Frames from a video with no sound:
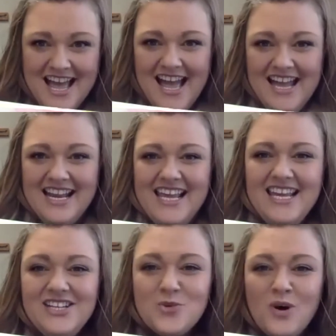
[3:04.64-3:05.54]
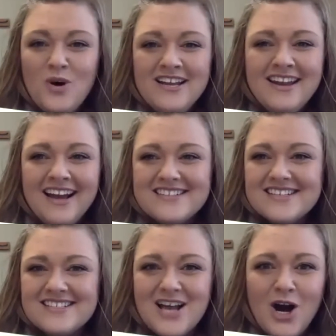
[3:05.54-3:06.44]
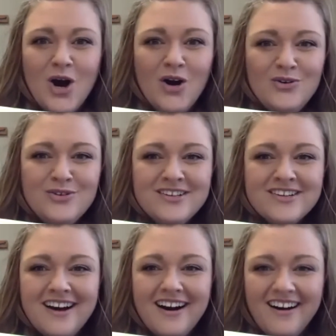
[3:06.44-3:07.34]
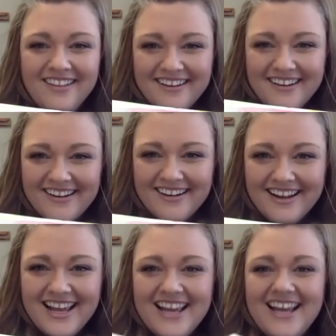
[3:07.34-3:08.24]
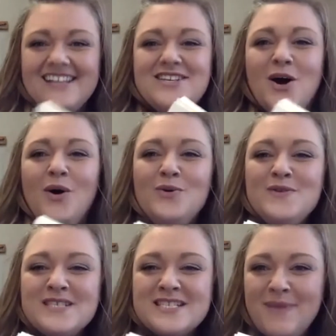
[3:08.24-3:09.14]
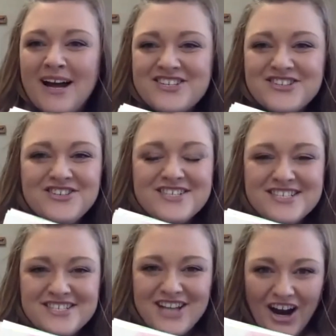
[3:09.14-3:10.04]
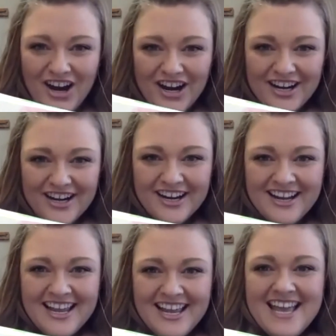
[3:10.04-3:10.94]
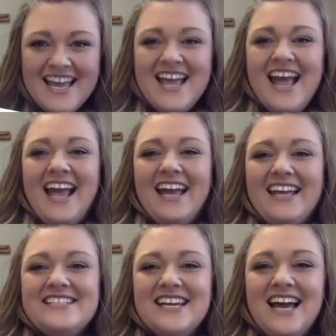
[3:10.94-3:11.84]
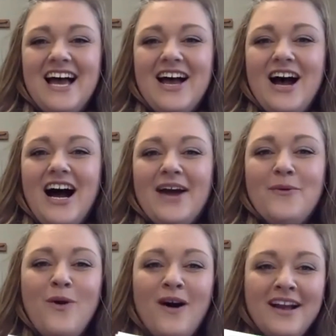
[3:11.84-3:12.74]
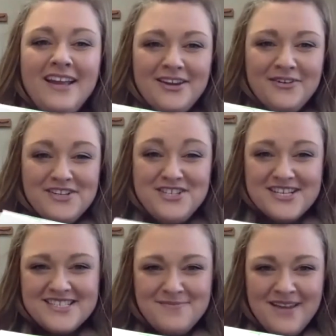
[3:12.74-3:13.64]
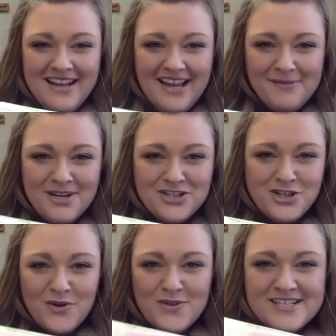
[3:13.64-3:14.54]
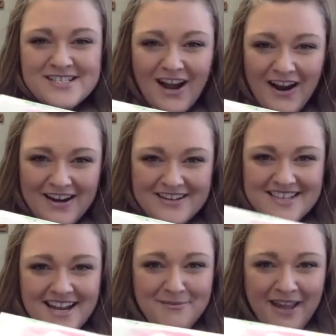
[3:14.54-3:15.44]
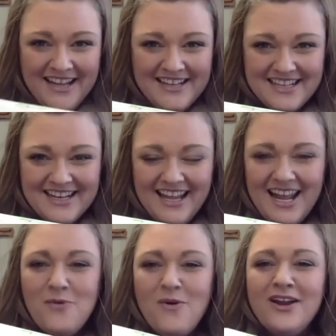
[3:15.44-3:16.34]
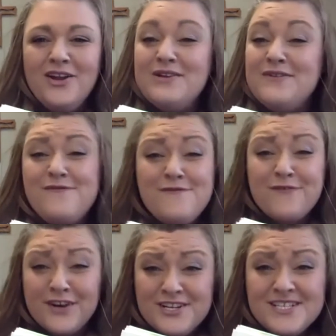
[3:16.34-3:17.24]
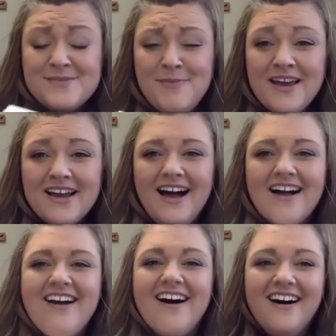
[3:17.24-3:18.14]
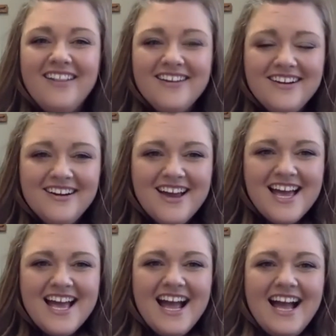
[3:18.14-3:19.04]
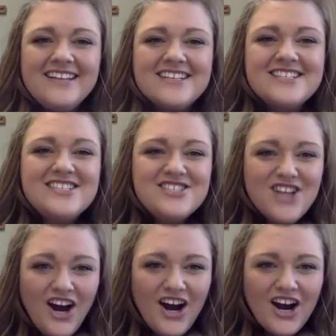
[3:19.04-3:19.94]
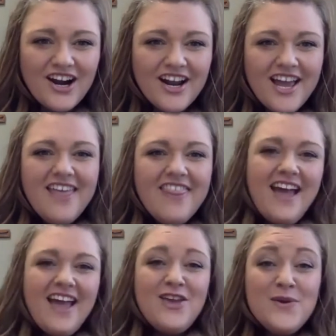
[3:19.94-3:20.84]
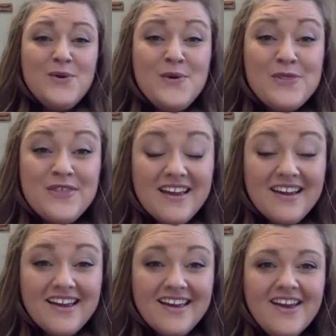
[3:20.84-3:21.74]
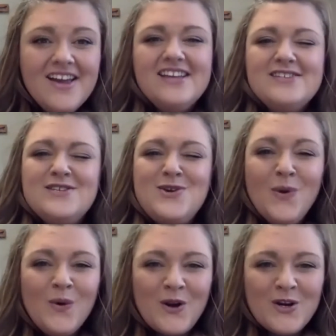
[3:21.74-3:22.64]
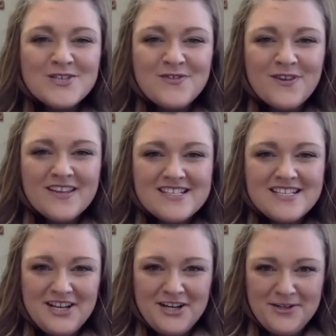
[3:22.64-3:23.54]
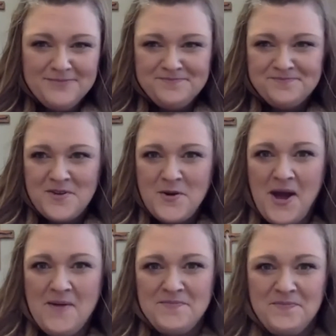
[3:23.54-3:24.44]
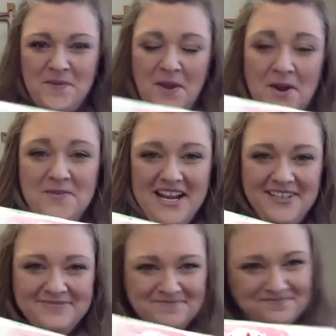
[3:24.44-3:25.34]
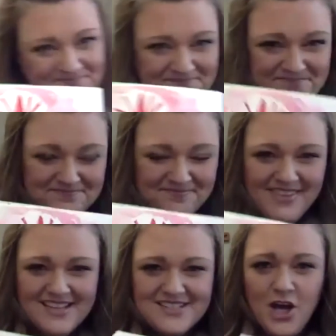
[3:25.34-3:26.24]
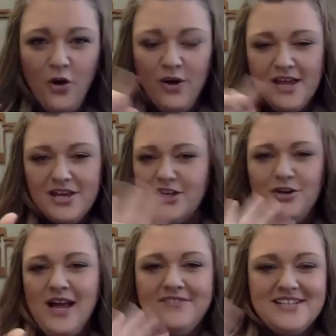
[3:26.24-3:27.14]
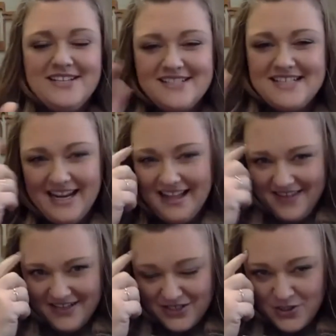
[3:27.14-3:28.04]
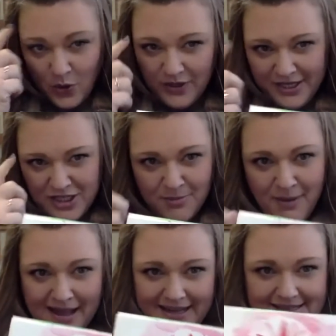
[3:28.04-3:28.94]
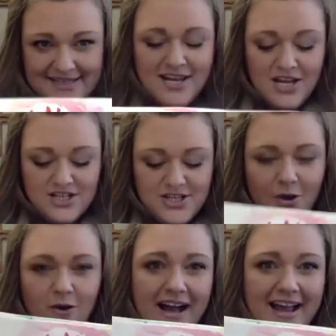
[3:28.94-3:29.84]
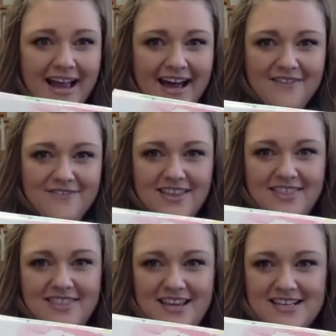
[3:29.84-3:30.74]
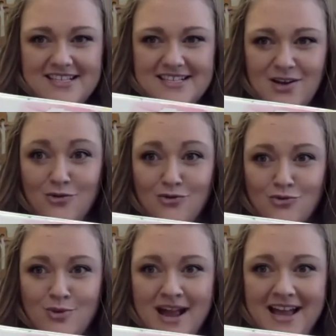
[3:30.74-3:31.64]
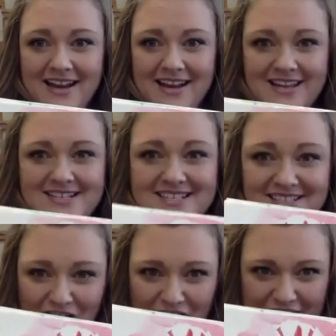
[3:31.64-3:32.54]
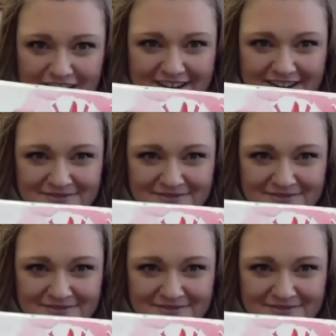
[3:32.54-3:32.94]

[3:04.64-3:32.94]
and each one has its own color, its own special star, and I want you, in just a minute, I'm going to show you the stars that I painted, and I want you to first pick a color and a star that you think is yours for this year. Okay, are you ready? So you don't have to say anything, just hold it in your mind. So I have this red star